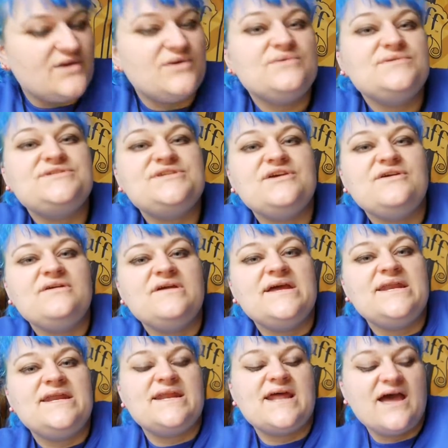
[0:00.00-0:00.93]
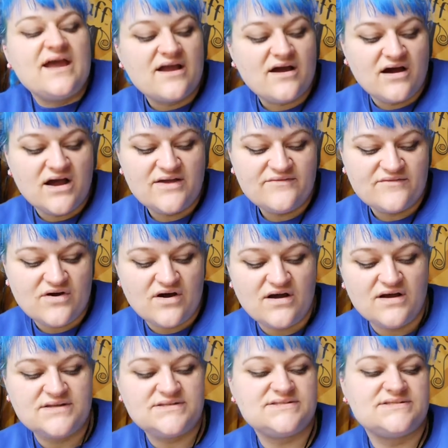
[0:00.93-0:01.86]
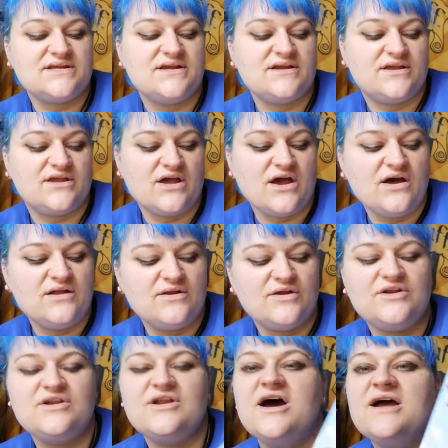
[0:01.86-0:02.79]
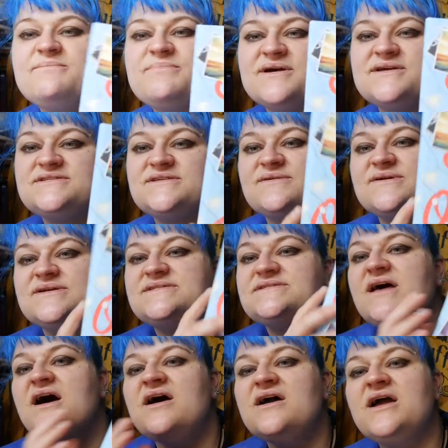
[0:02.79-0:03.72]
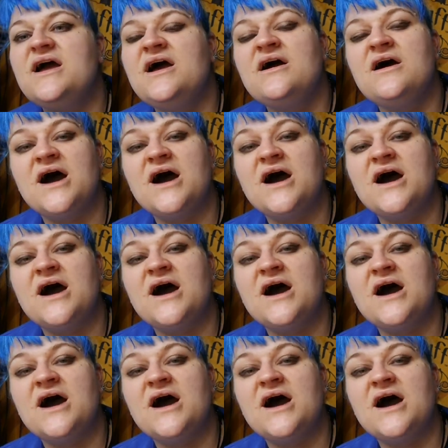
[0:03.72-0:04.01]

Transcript: Also in an egg, I've got Girl Online by Zoe Sugg.